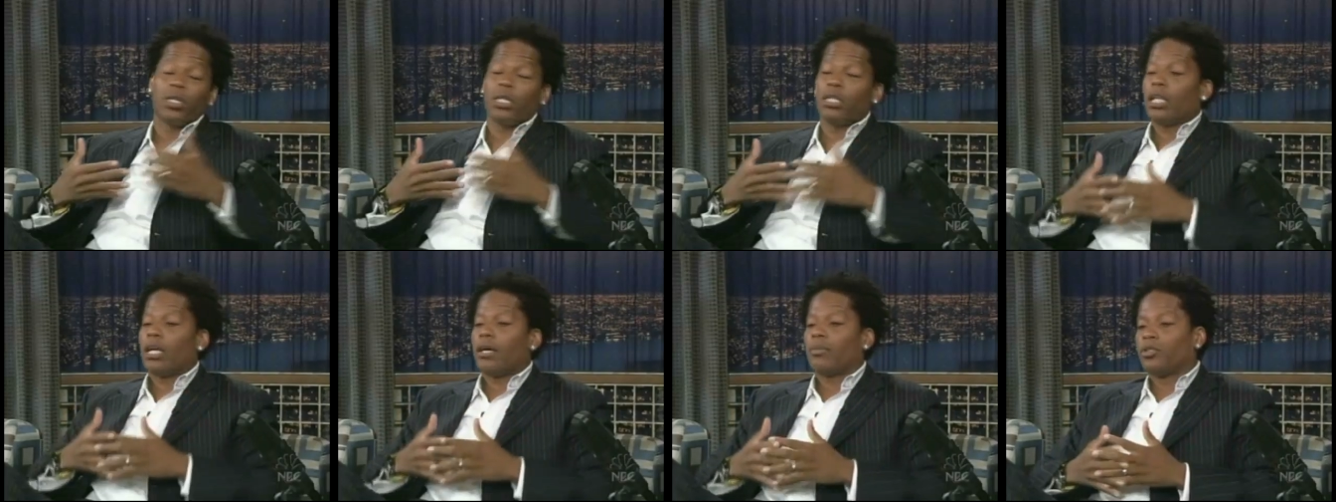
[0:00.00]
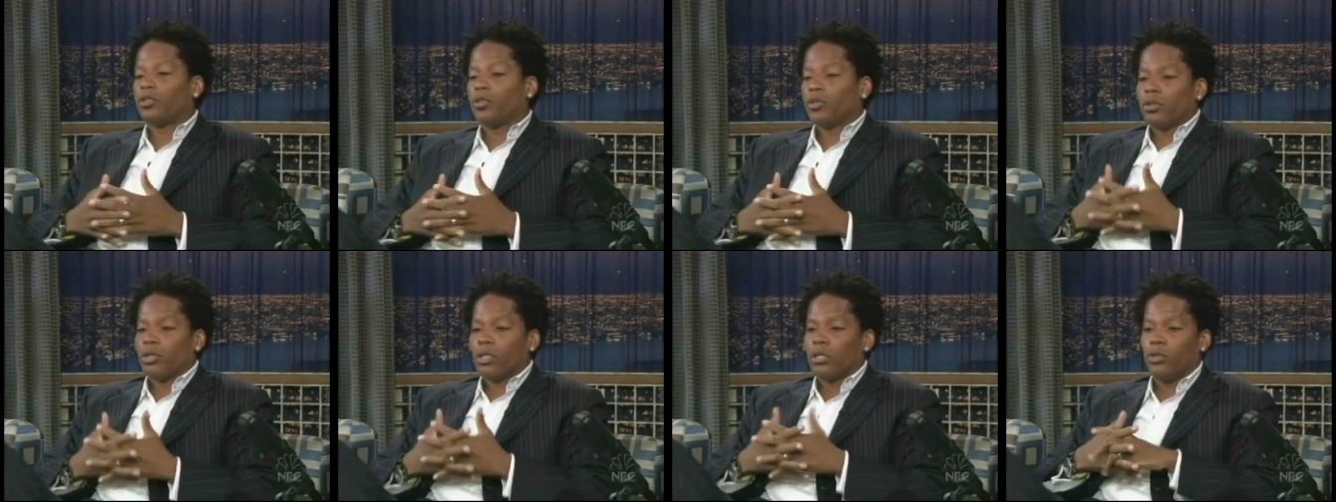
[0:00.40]
can adopt
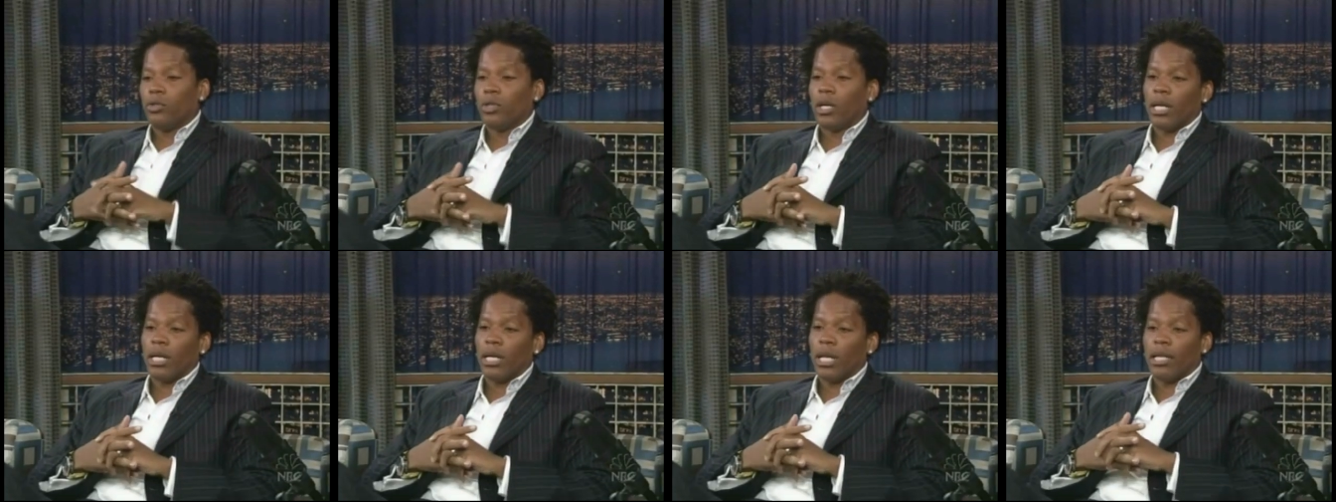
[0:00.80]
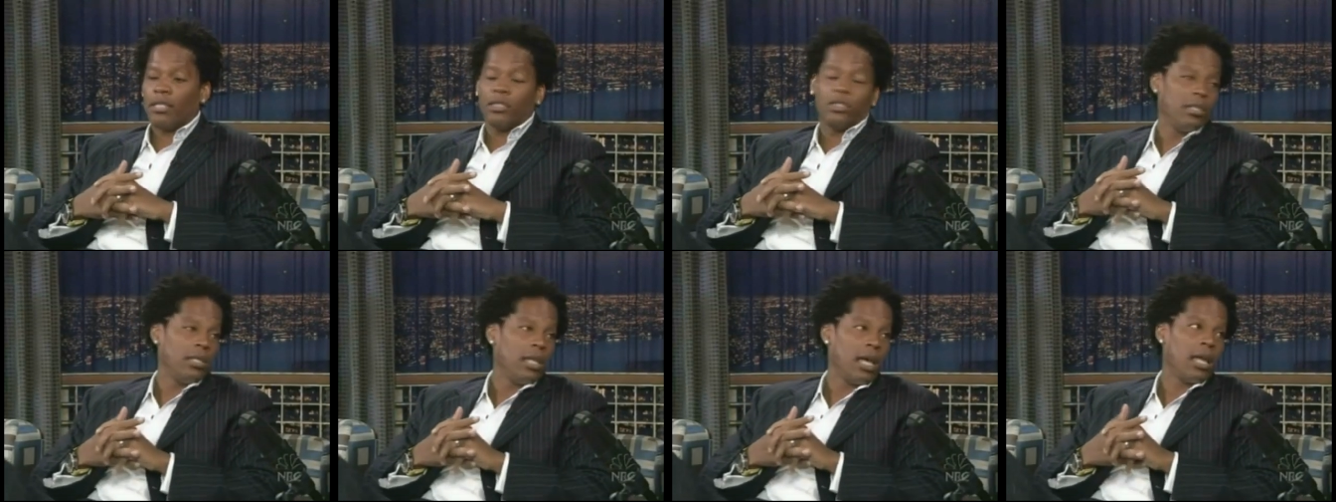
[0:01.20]
children because you got a
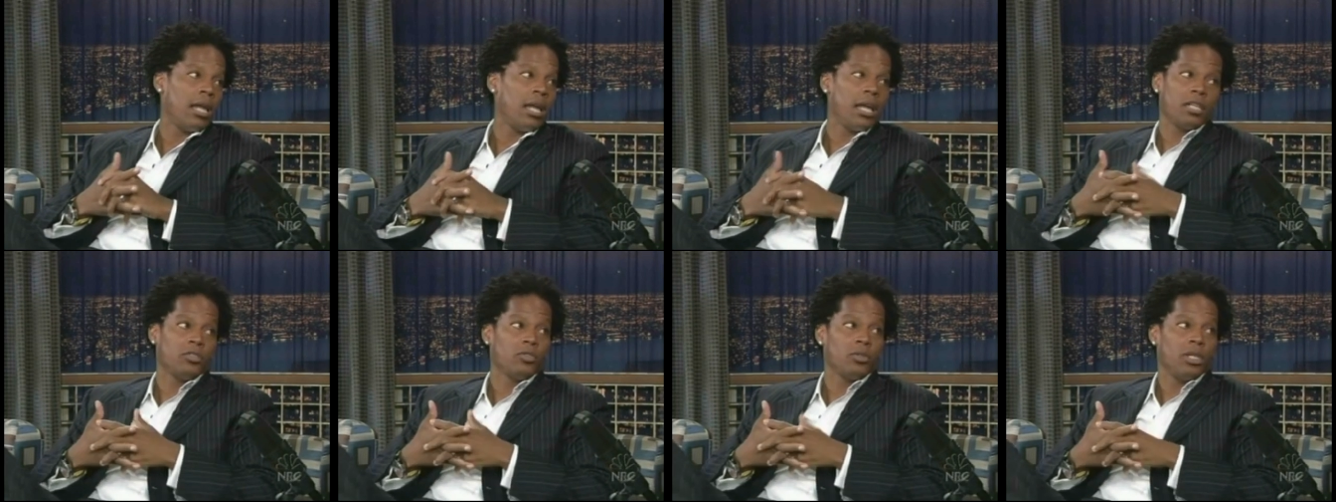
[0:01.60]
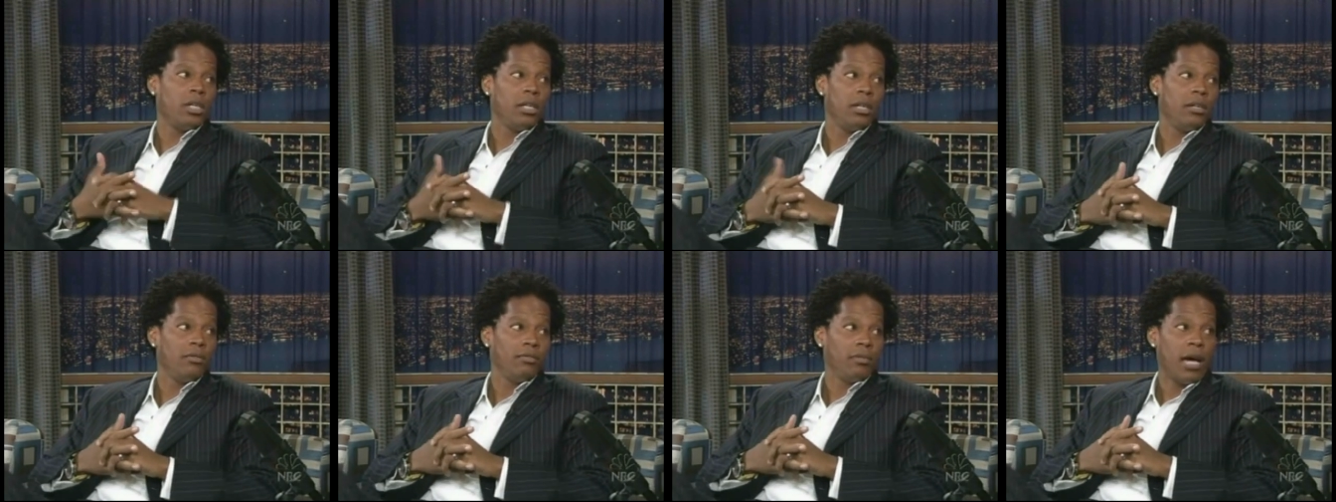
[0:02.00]
lot, lot of extra
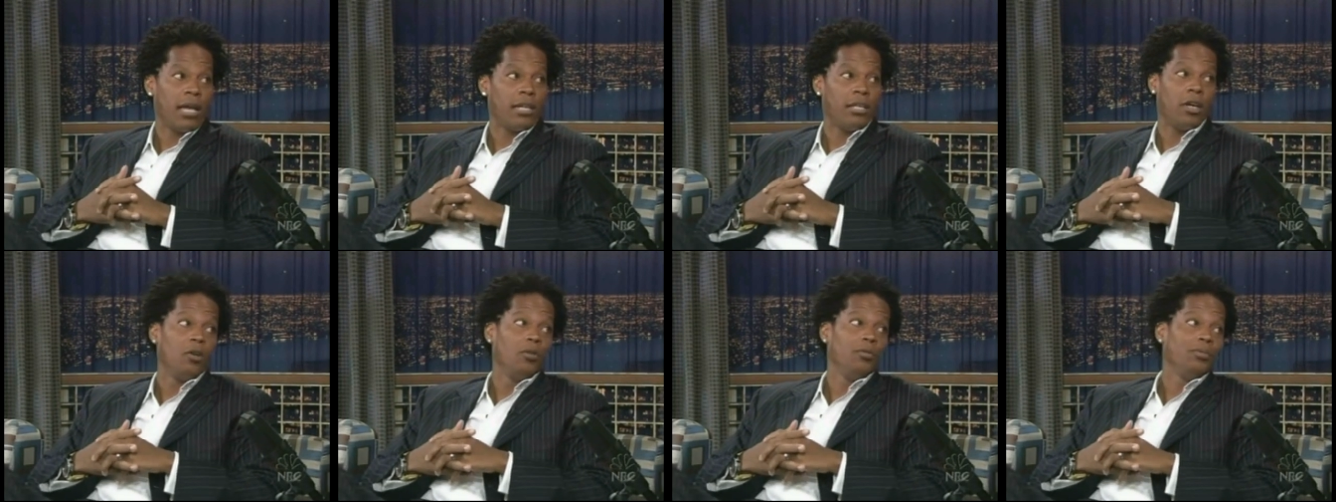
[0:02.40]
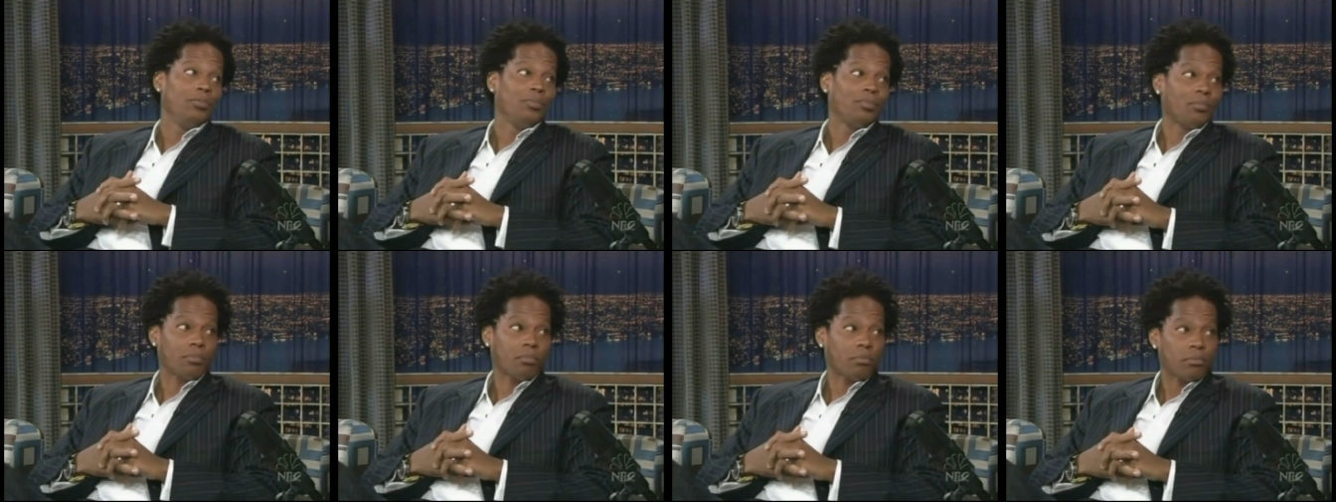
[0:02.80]
love. I right. don't.
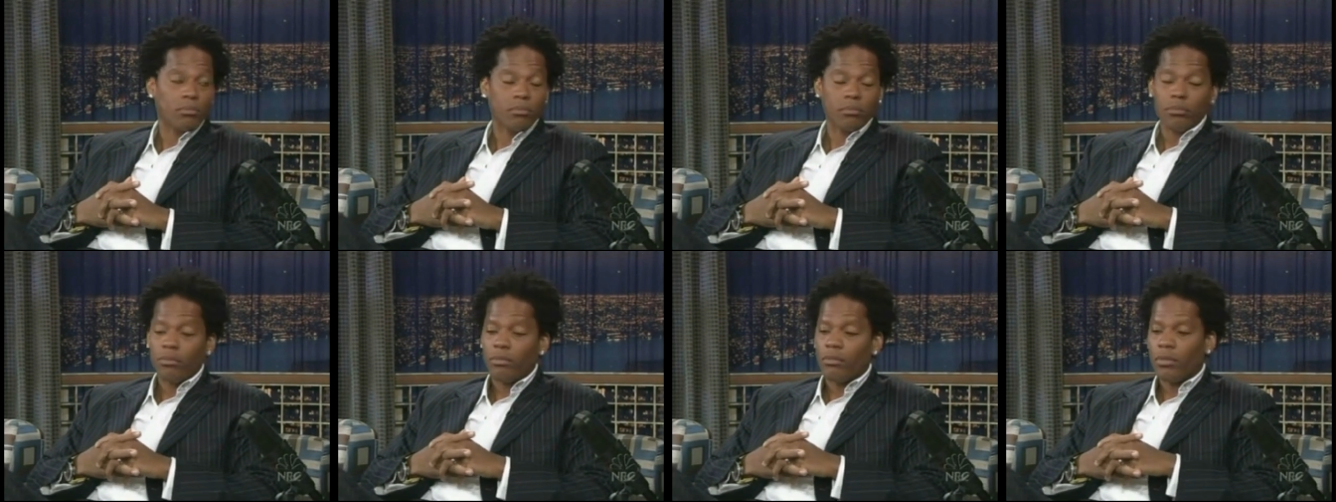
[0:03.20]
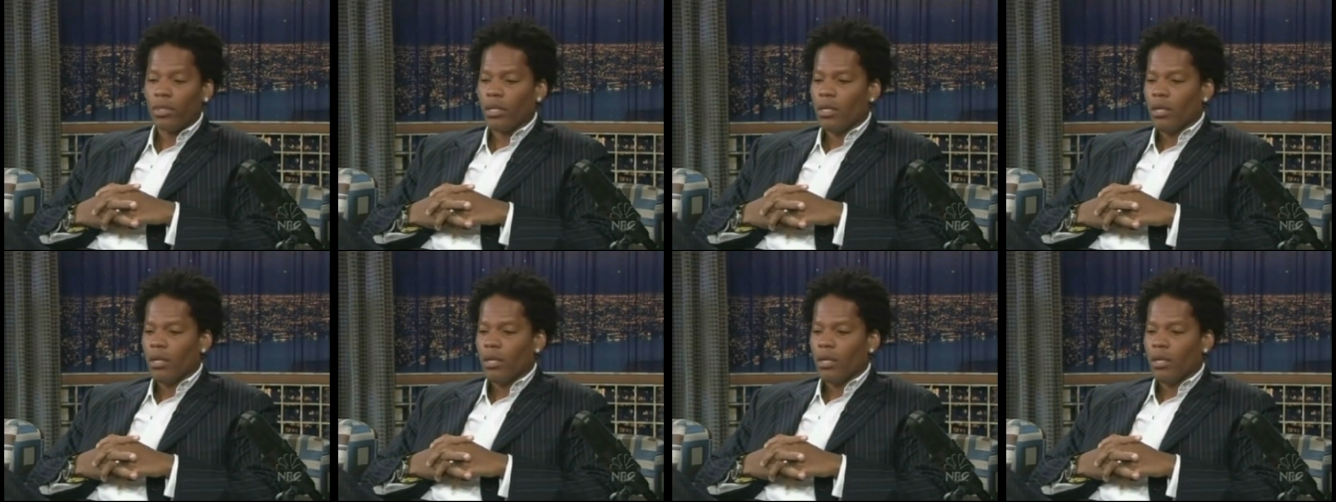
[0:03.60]
You don't.